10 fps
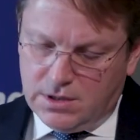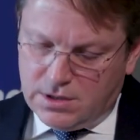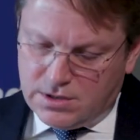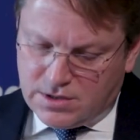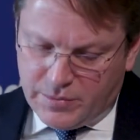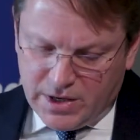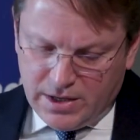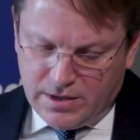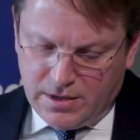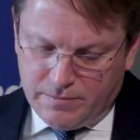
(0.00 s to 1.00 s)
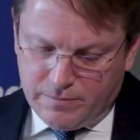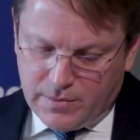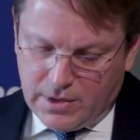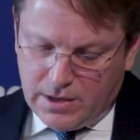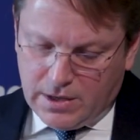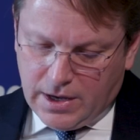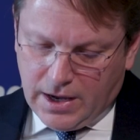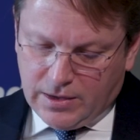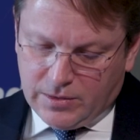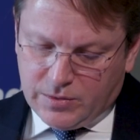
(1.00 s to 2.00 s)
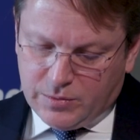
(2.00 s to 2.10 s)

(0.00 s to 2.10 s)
stability, and